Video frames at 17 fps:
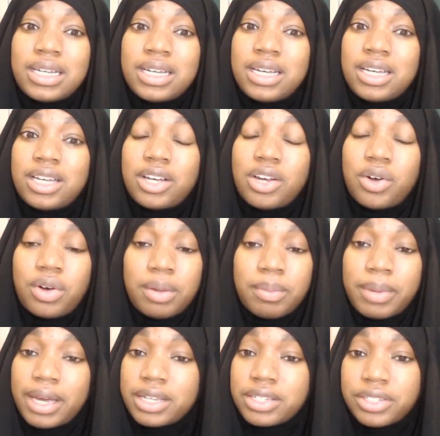Going
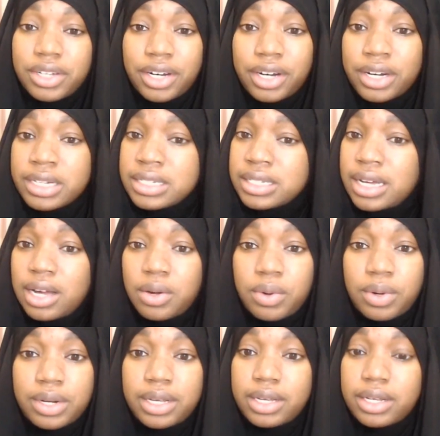back to her is not
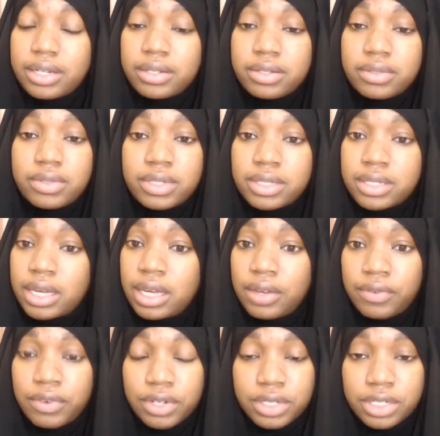going to
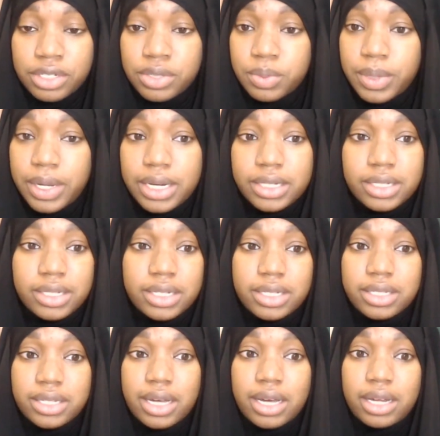save your situation. It's
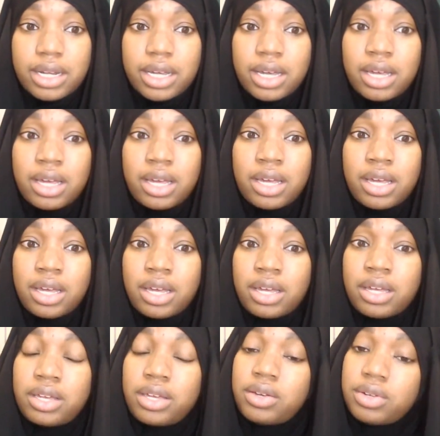not,
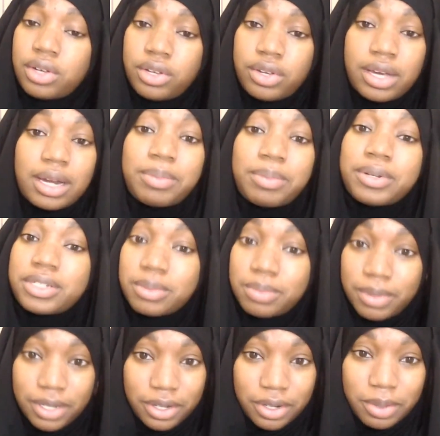you got to put your
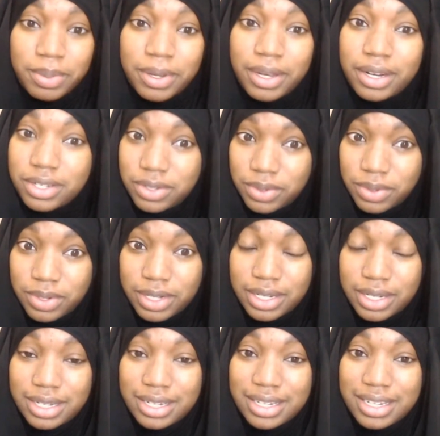big girl panties
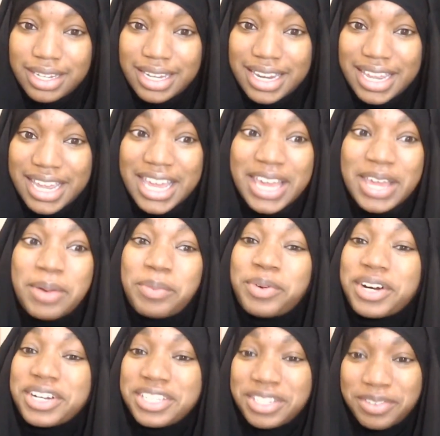on and
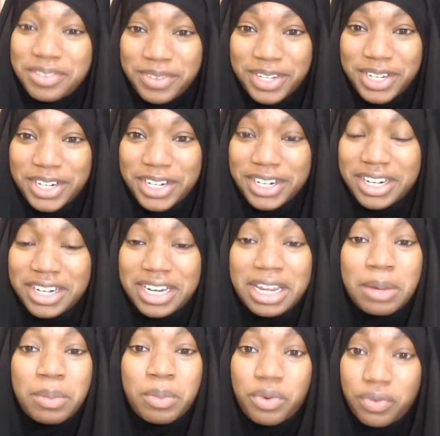persevere
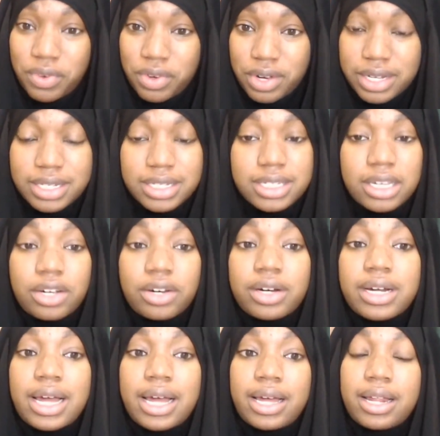and move on, sick or
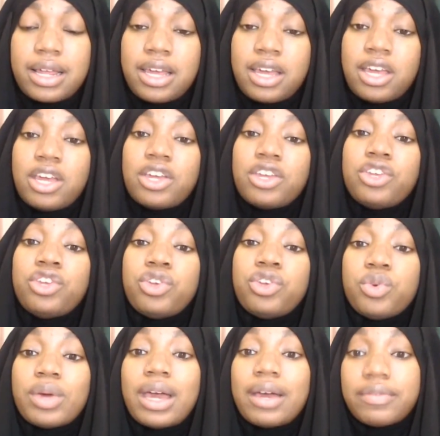not.
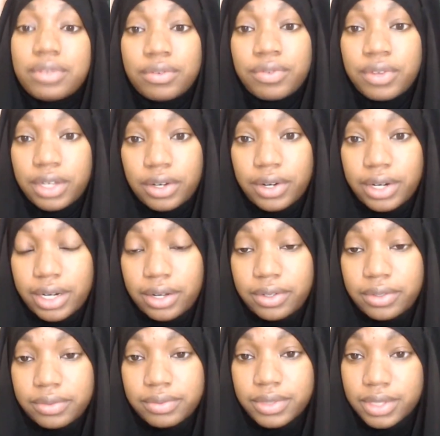You have to figure it
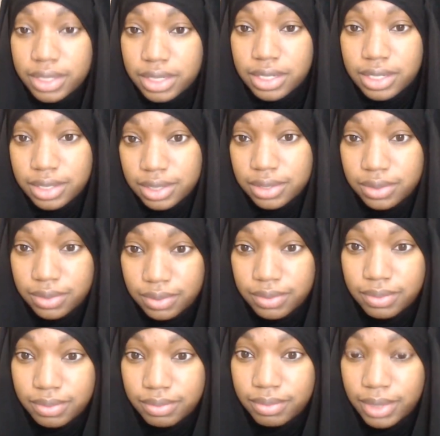out. This is
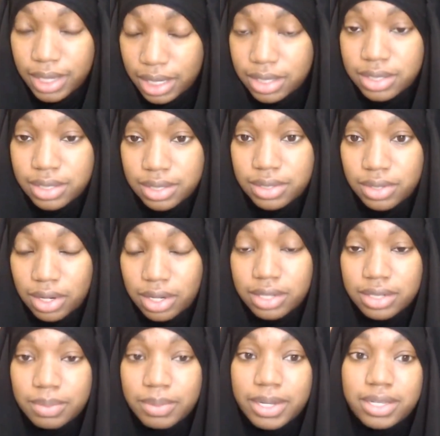me talking
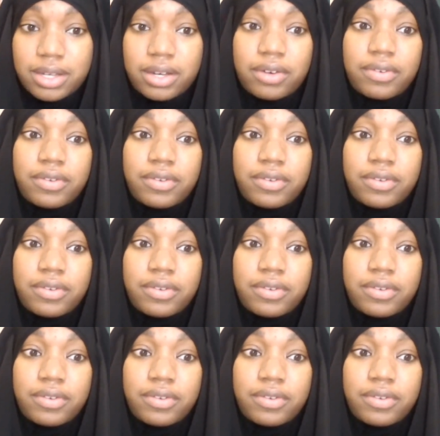to myself.